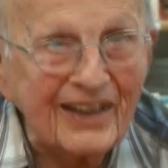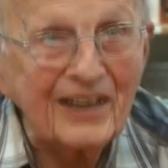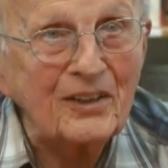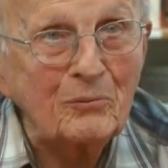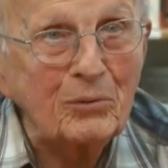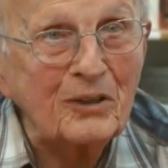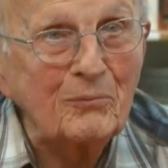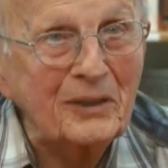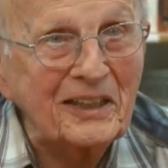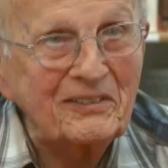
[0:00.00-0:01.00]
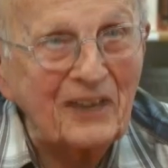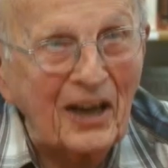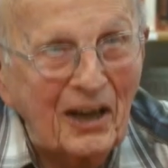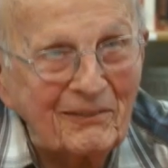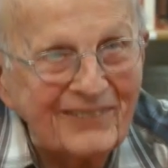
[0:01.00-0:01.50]
I didn't believe him at the
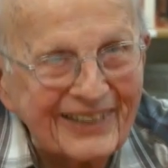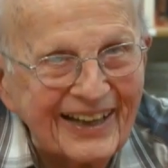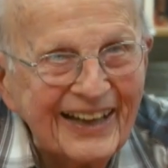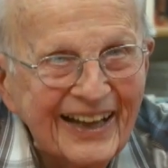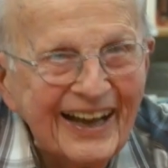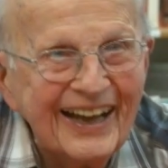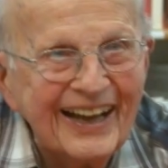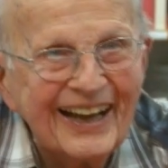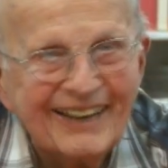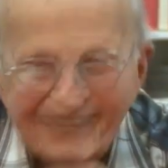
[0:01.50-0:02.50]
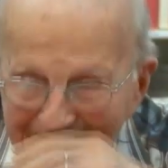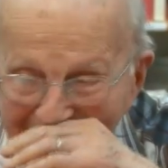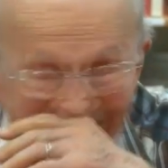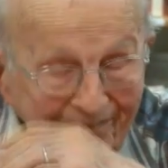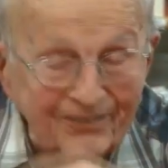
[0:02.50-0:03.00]
time, but
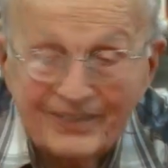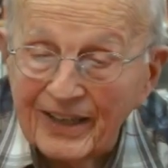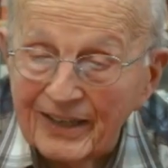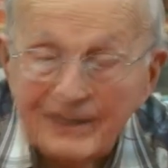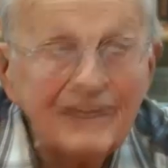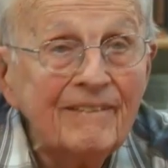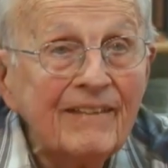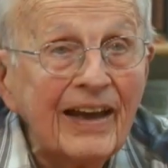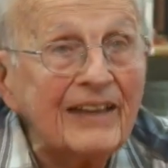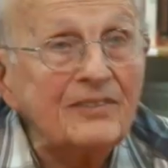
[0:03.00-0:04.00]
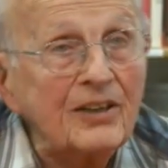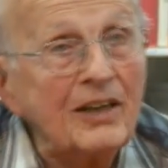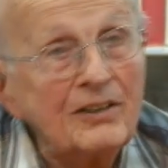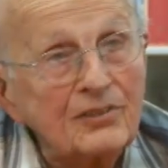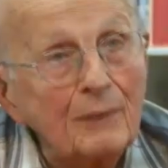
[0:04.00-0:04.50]
I've done it. And he
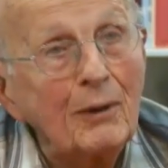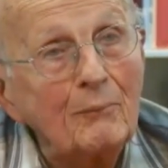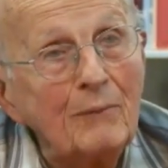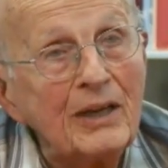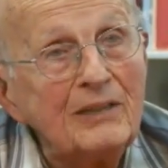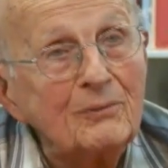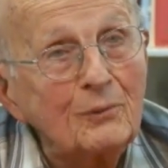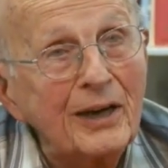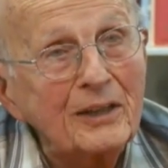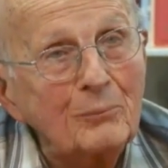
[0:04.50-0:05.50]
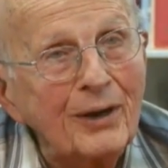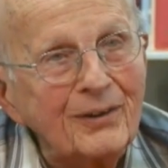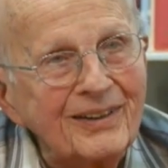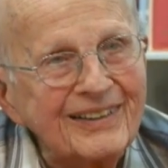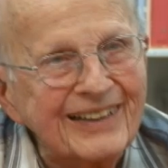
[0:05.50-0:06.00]
say some of them may even write
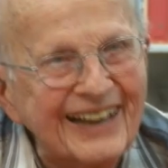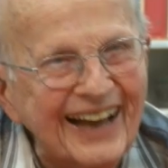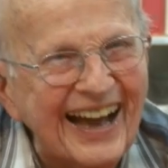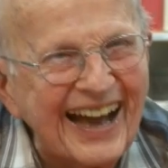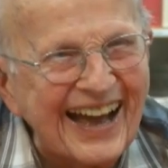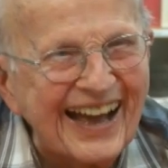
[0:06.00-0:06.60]
about it.